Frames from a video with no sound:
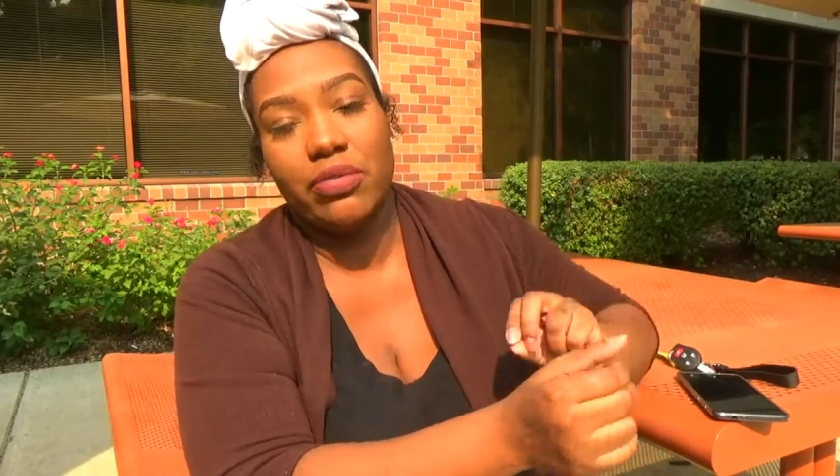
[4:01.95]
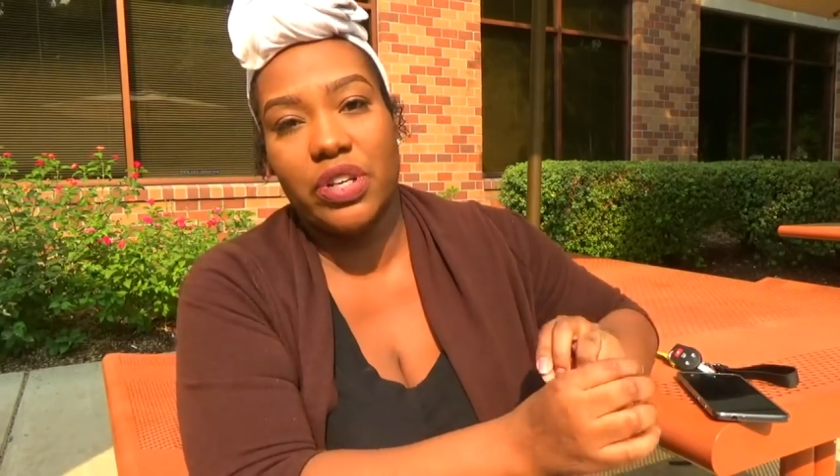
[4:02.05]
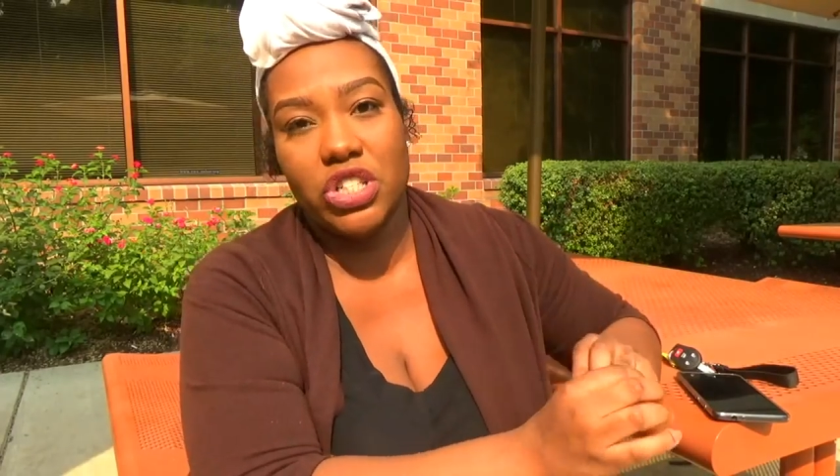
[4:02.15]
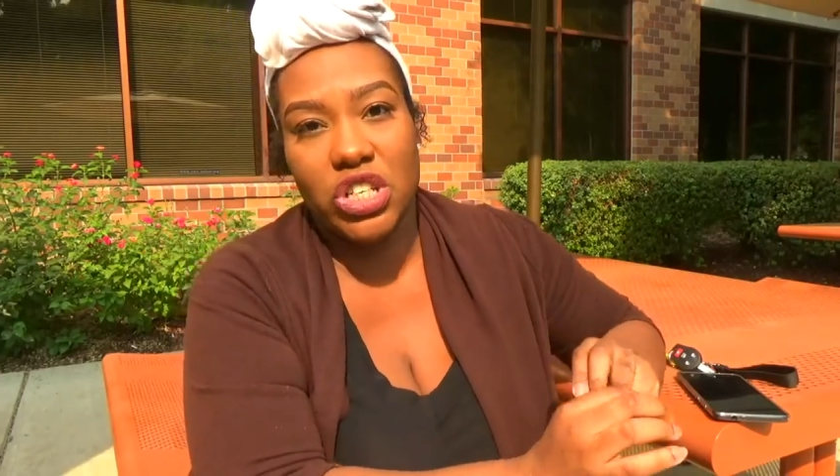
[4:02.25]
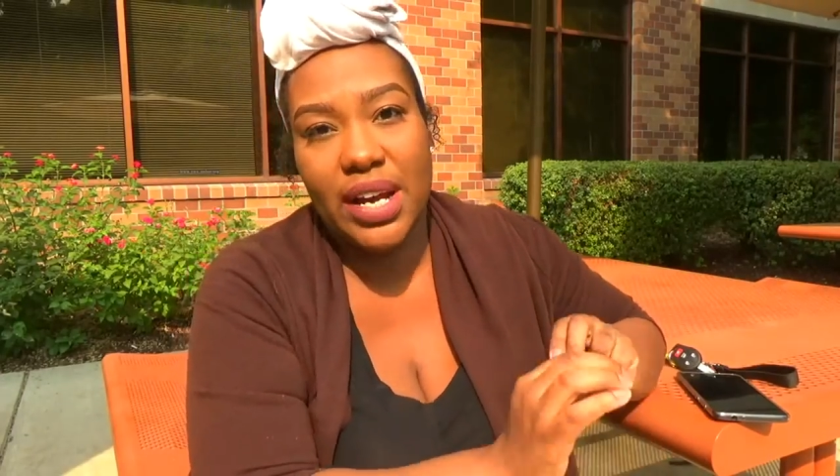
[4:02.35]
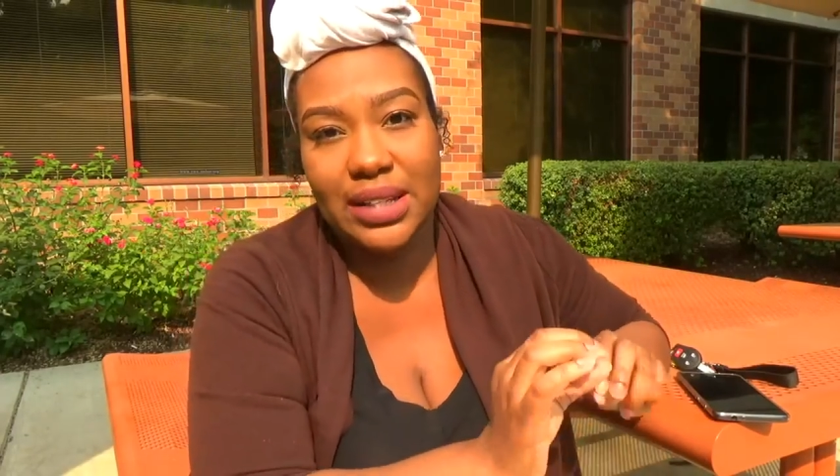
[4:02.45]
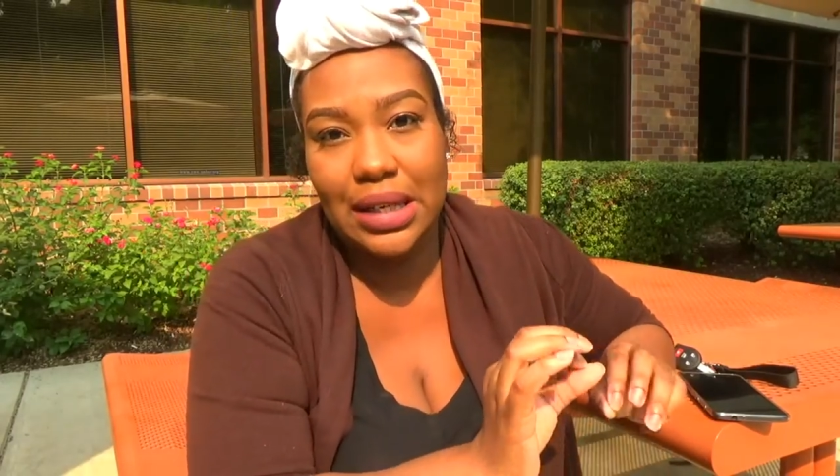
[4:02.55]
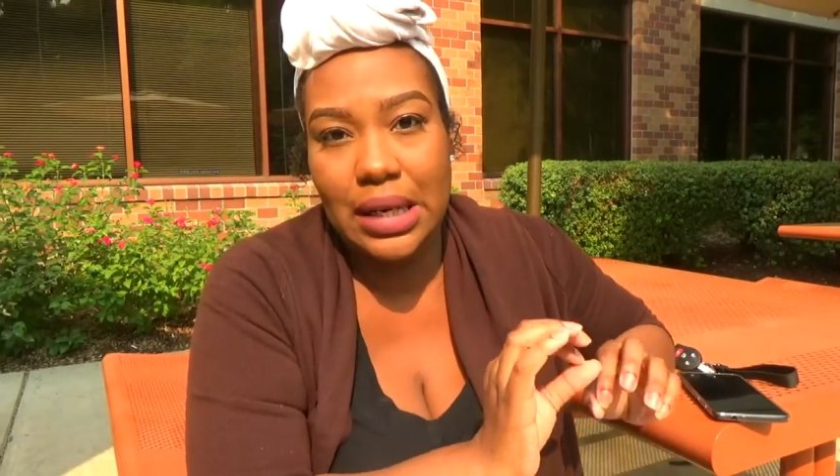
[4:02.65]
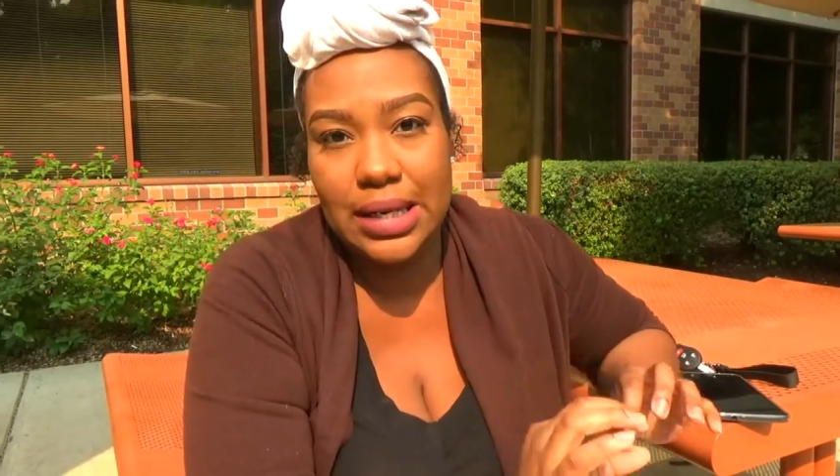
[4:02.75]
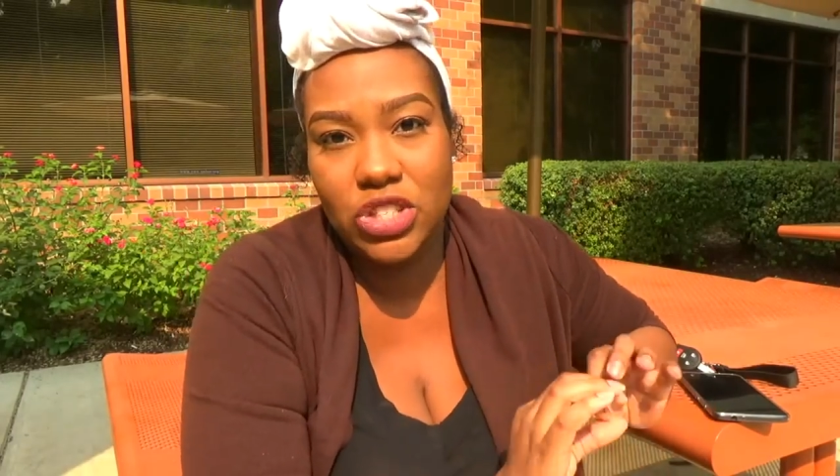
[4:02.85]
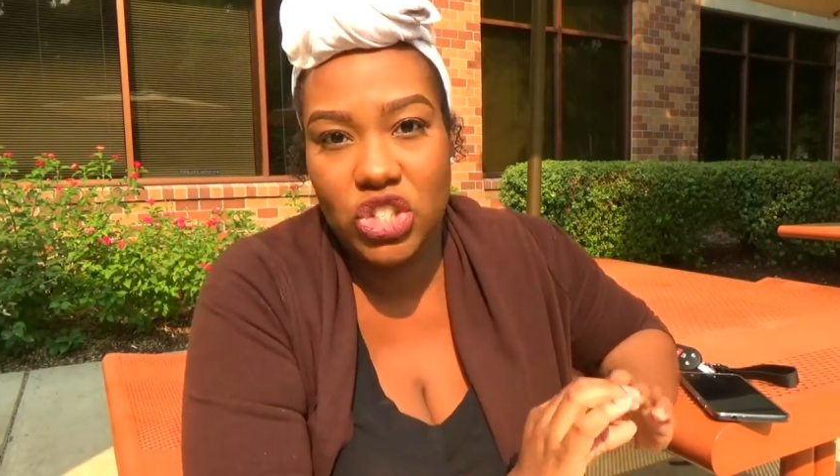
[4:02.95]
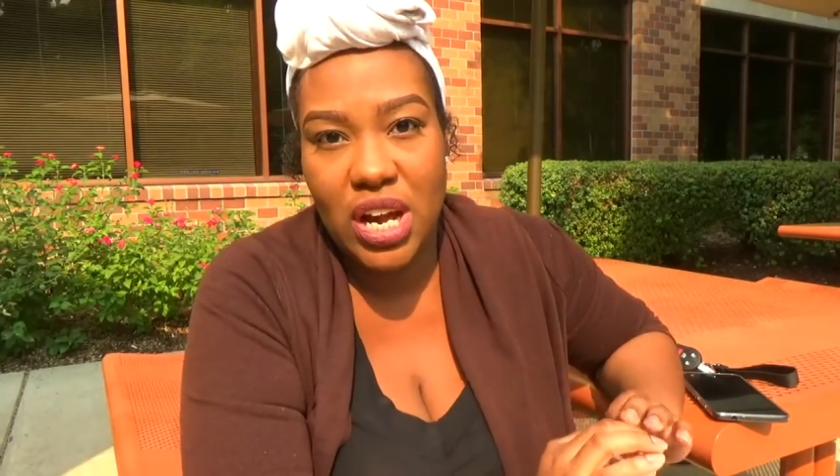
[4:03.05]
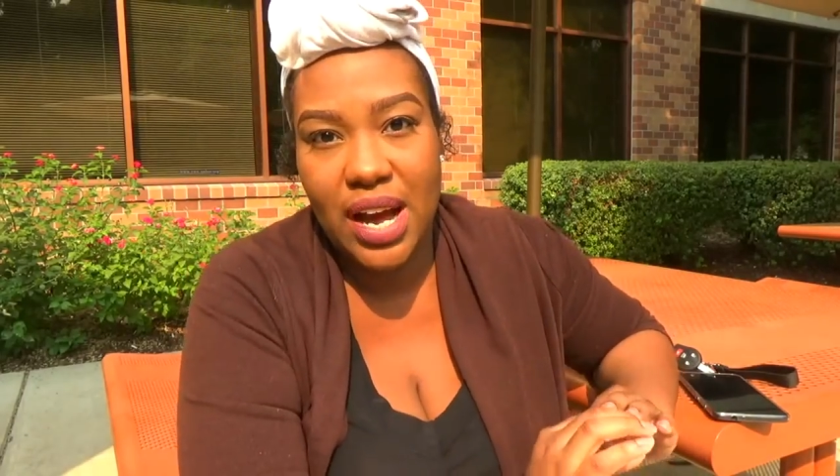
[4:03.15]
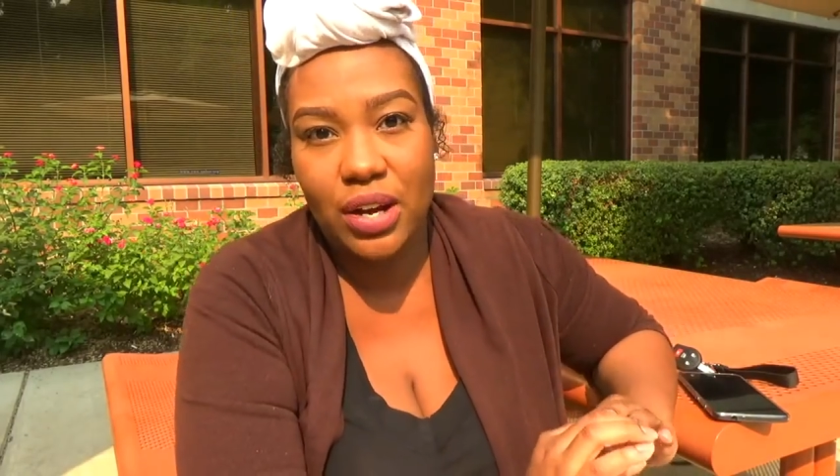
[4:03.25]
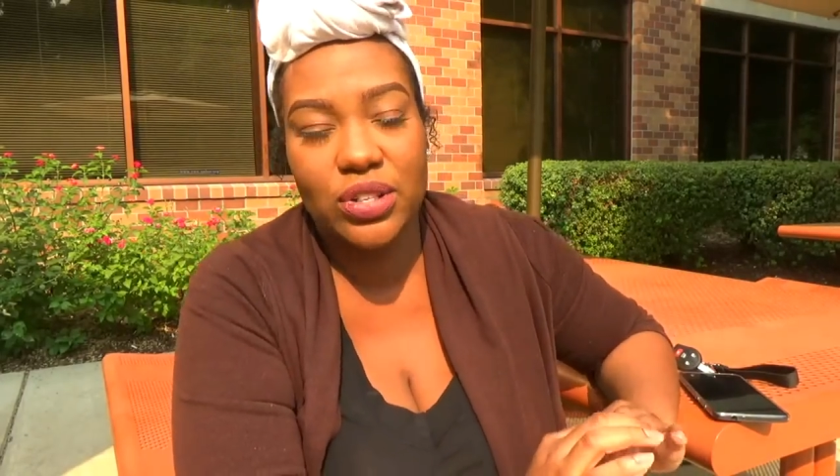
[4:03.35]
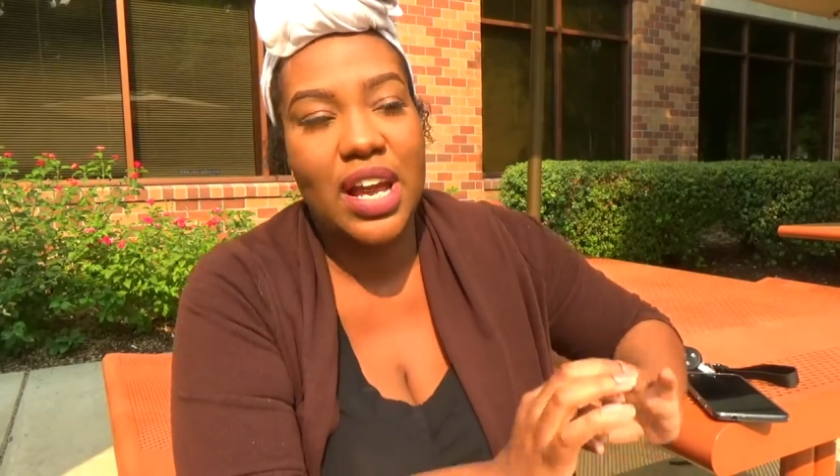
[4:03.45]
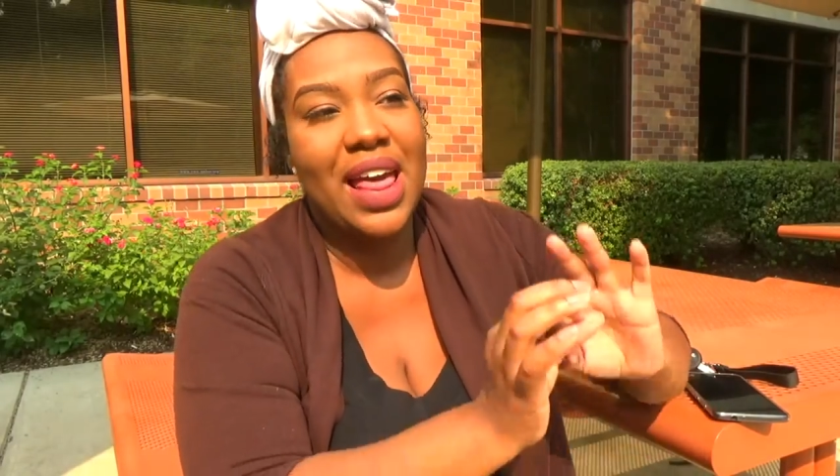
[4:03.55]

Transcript: rejecting his child.